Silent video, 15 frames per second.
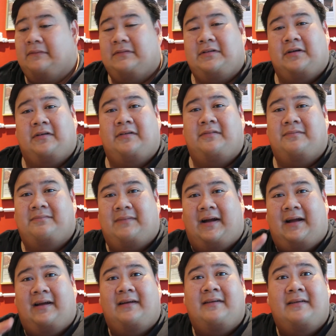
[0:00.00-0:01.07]
So,
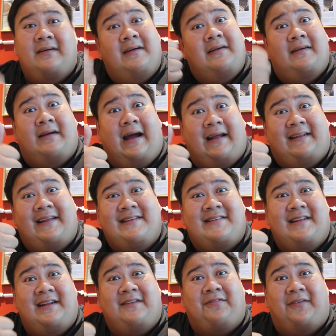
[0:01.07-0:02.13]
Ma, I
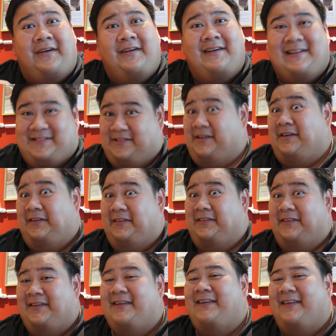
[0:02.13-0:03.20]
tasted it for you. It's
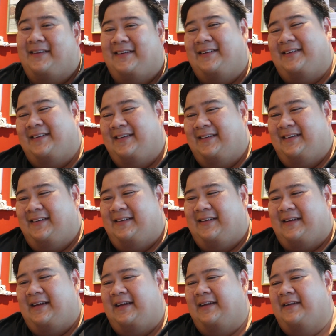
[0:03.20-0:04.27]
good.
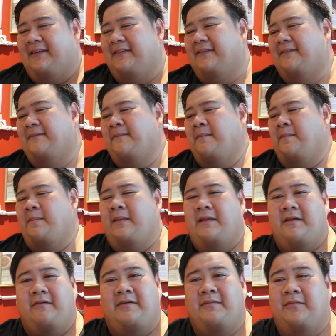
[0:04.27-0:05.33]
Okay?
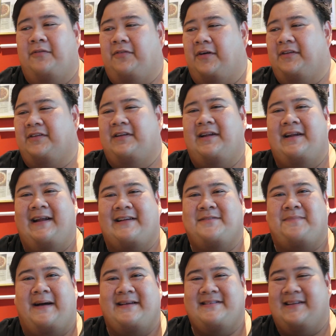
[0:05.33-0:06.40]
So we'll move on to the
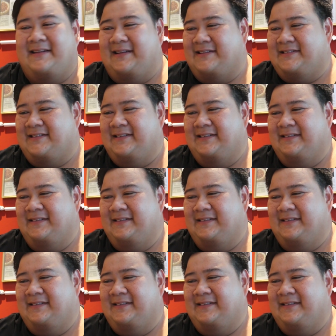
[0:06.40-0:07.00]
next pasta dish.